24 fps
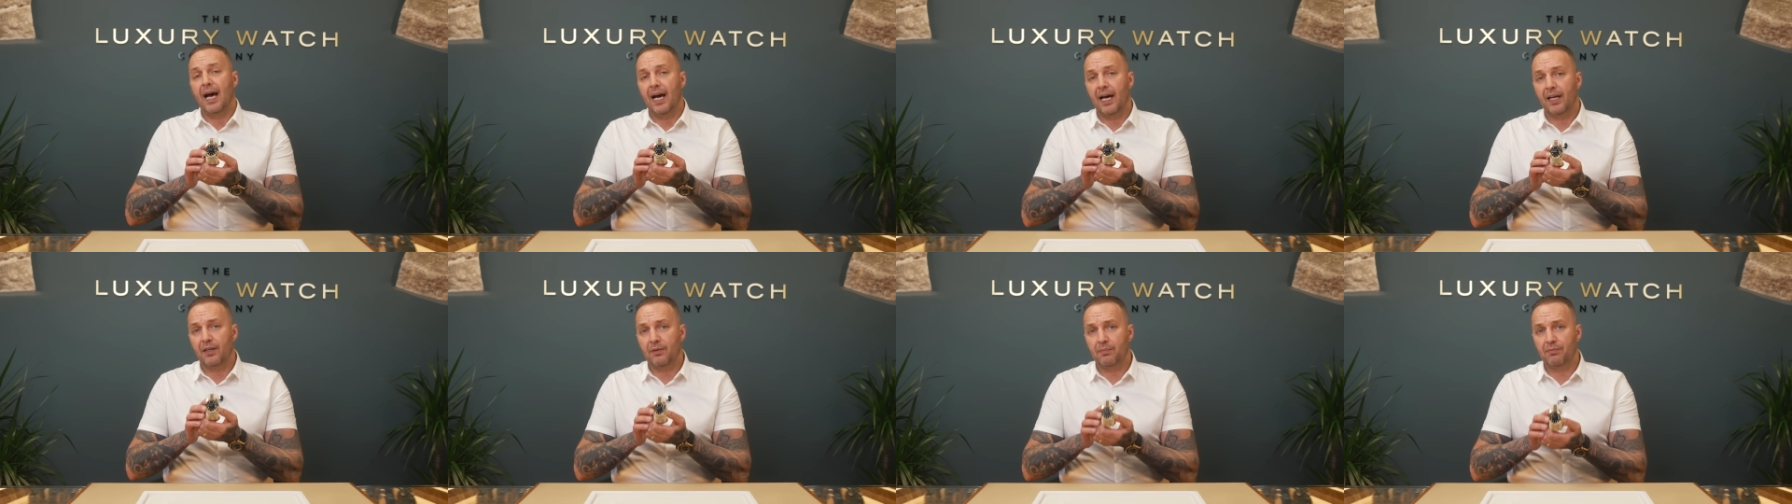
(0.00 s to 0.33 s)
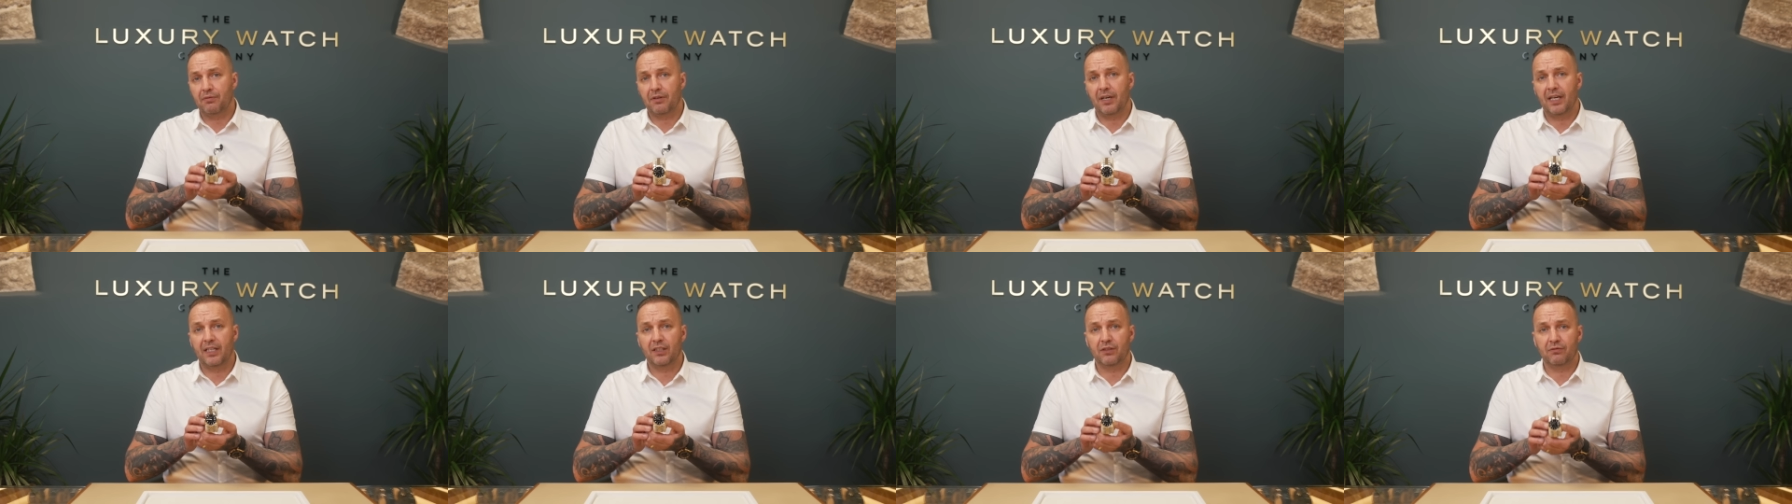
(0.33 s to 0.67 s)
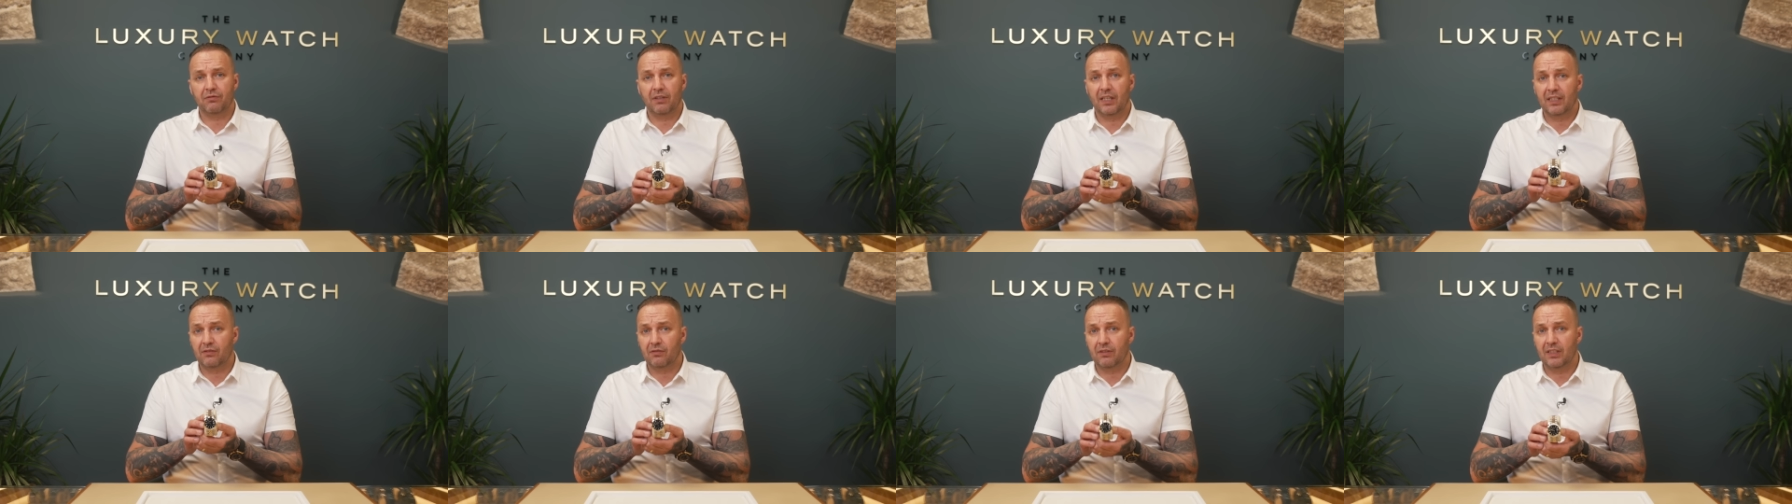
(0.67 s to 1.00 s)
Had a price
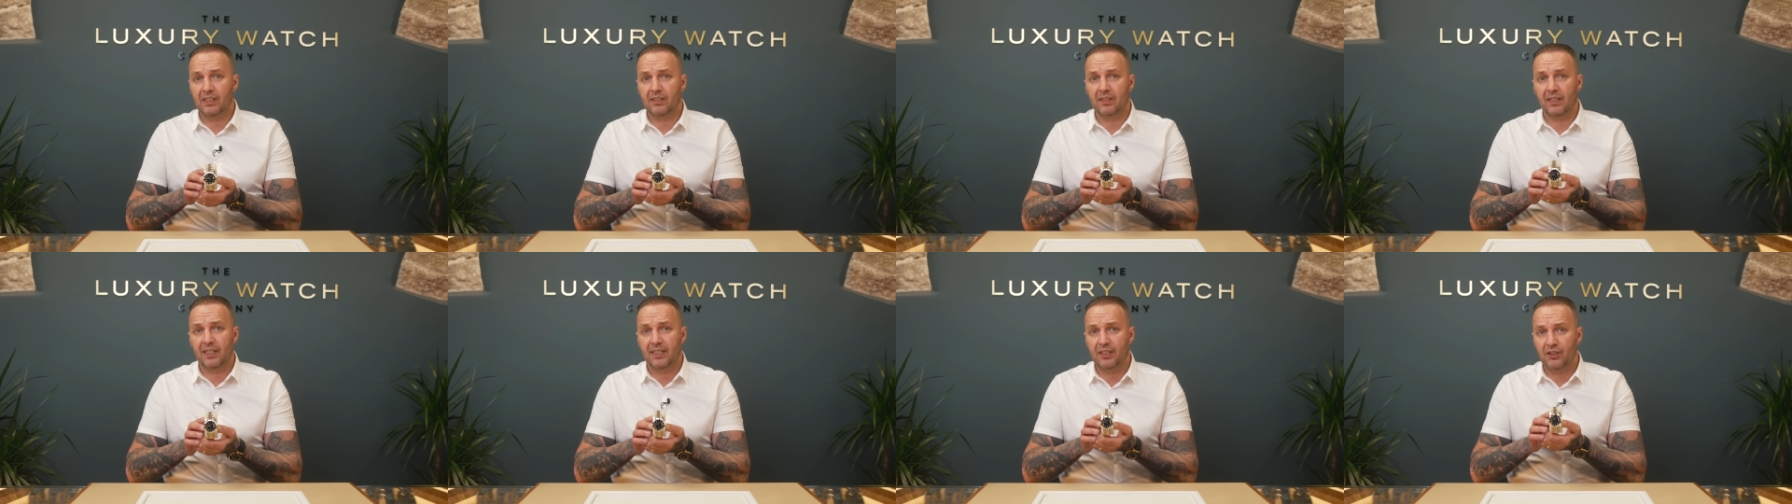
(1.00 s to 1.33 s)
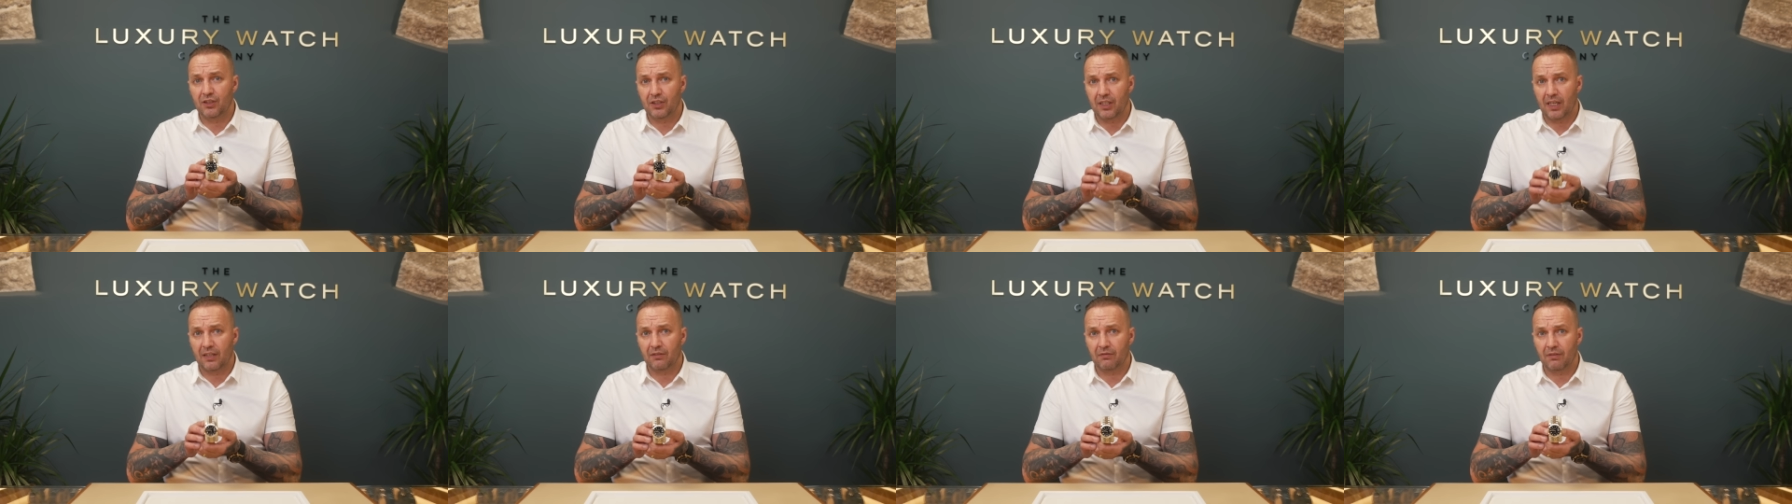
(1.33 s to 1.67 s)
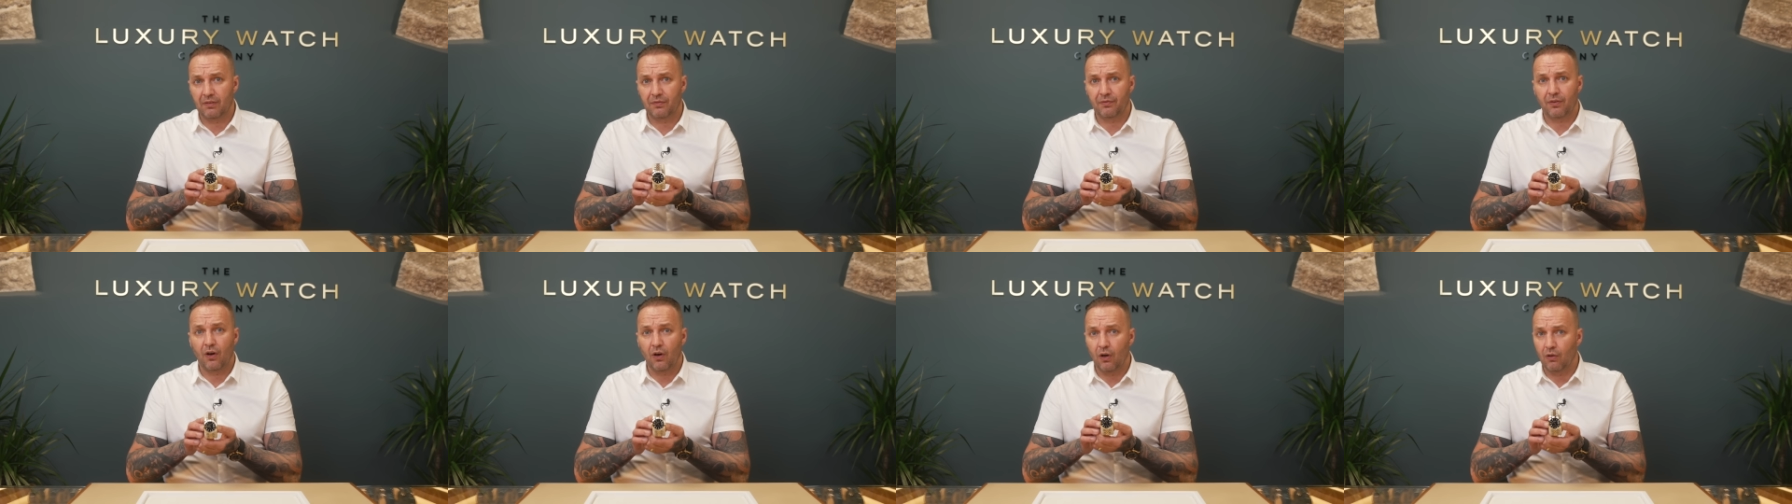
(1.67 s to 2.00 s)
rise recently in January
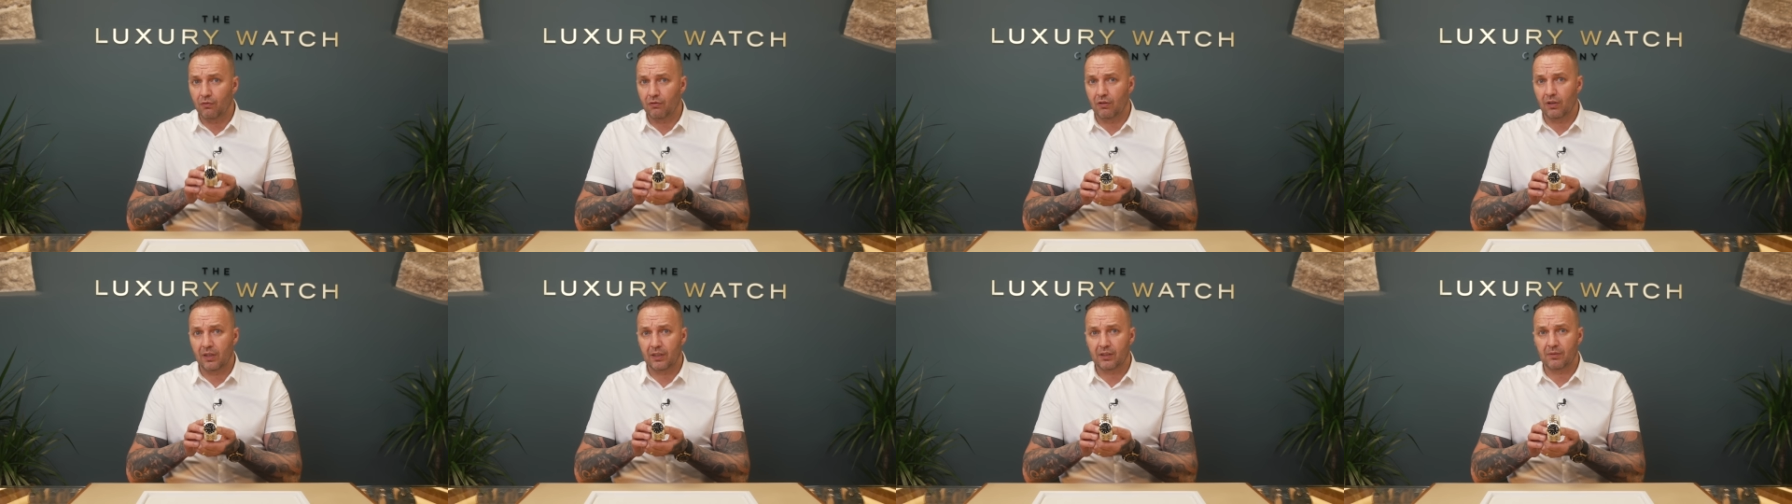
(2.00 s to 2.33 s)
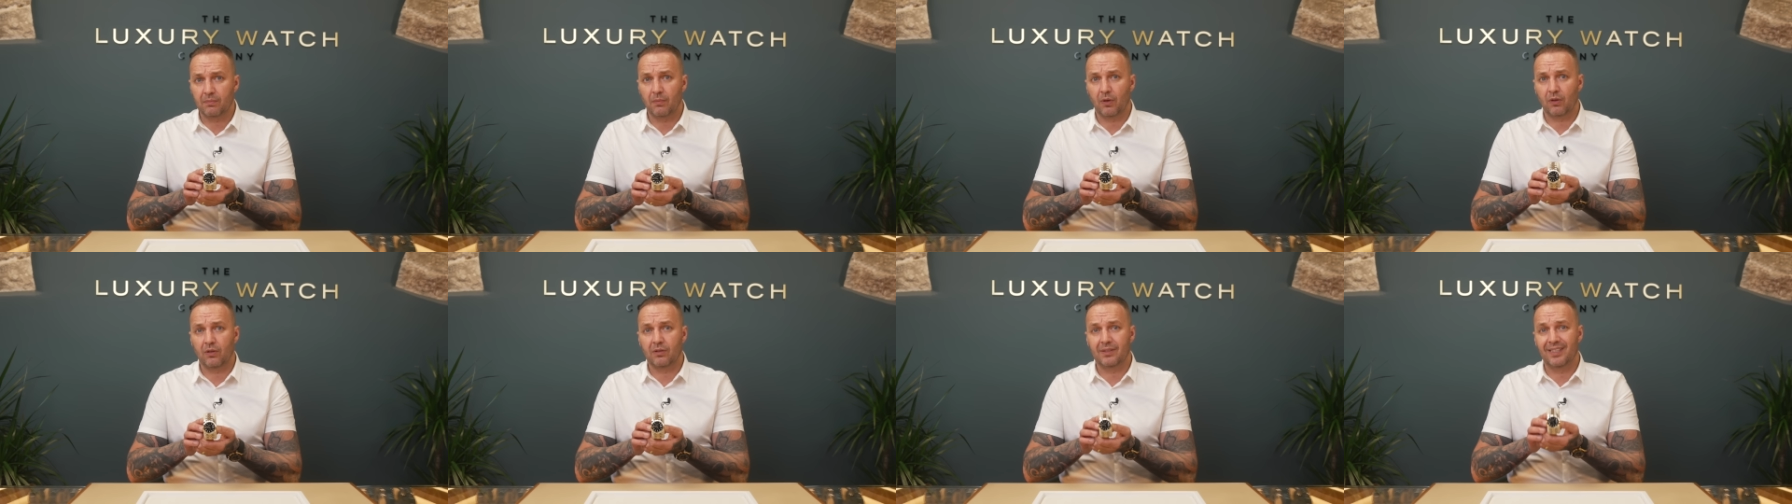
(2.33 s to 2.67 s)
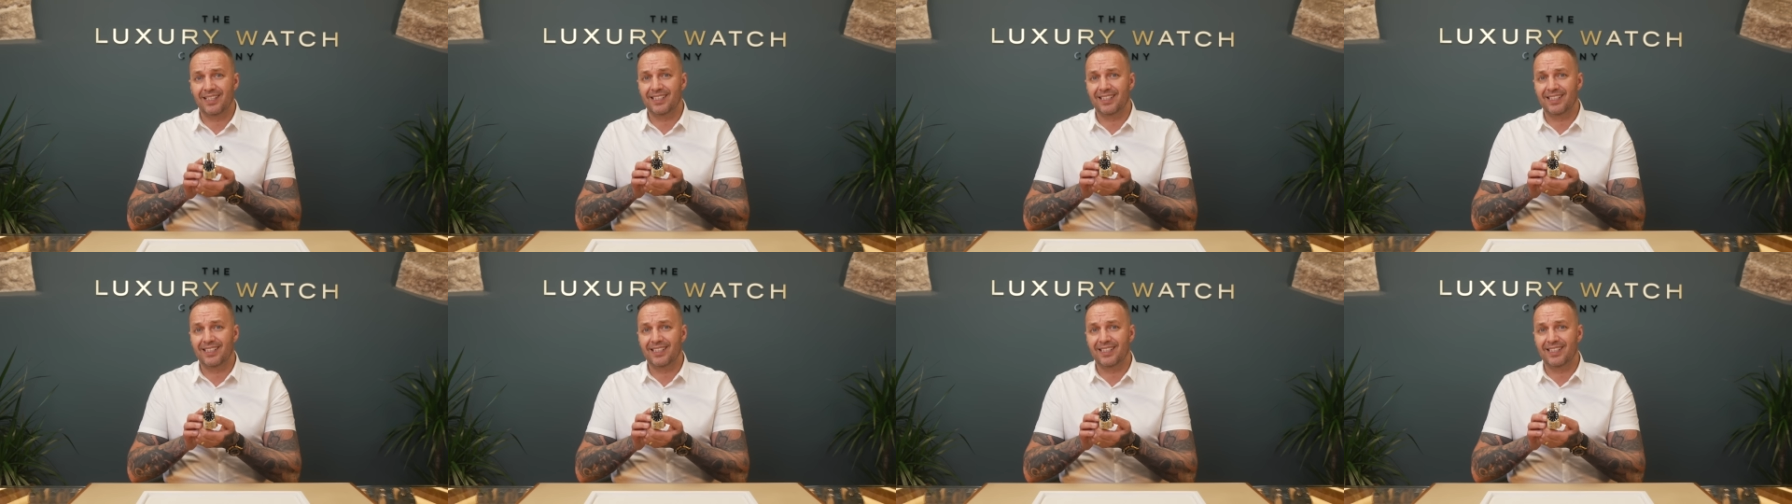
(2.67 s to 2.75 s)
for all Rolex models.